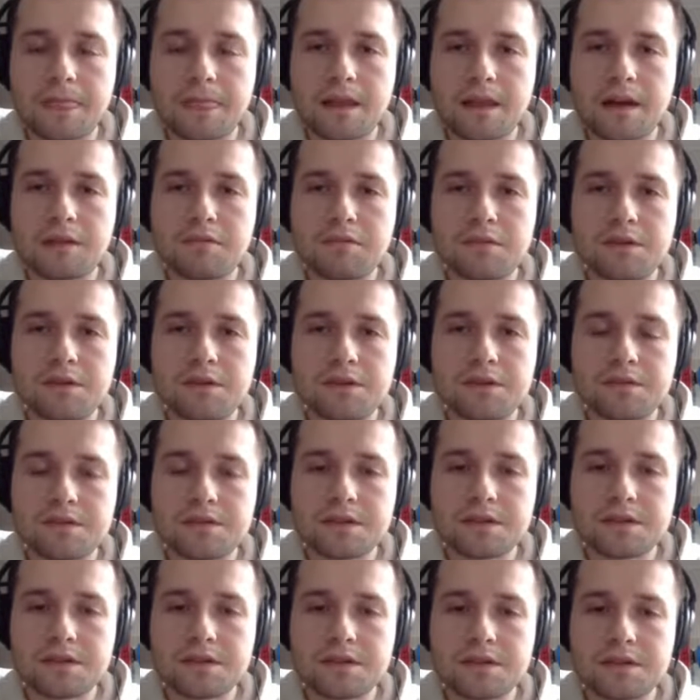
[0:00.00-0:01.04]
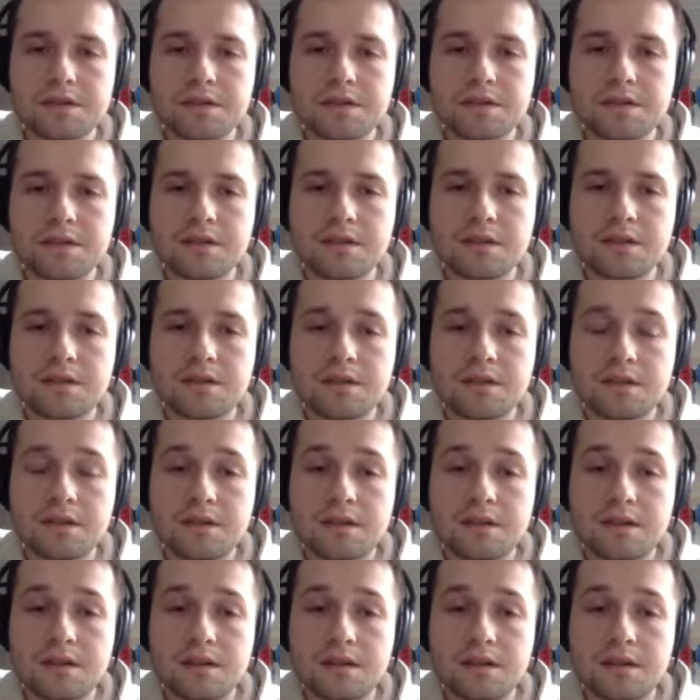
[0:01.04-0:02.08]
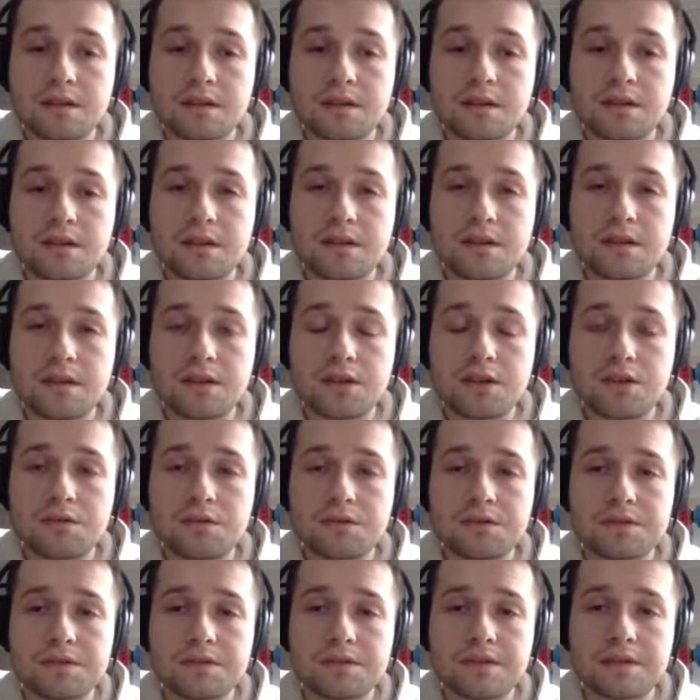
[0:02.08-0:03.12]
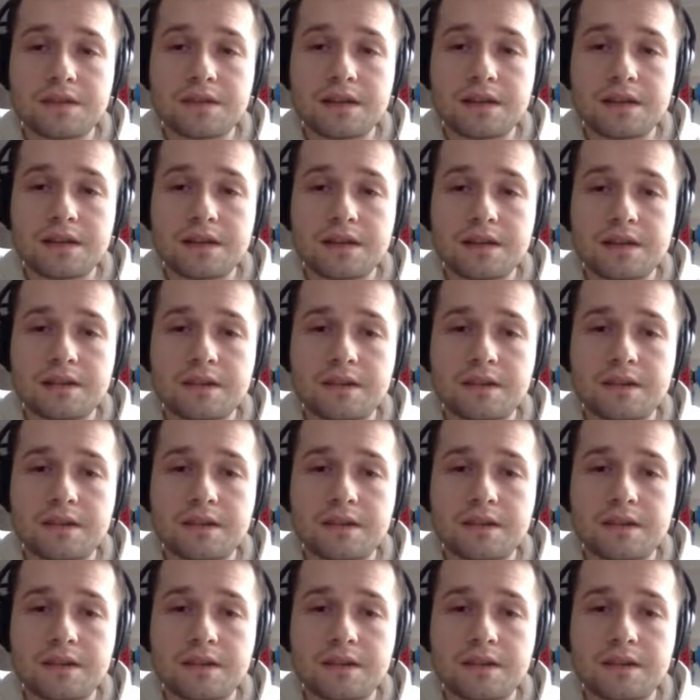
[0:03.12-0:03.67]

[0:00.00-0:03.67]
our users uh, use the,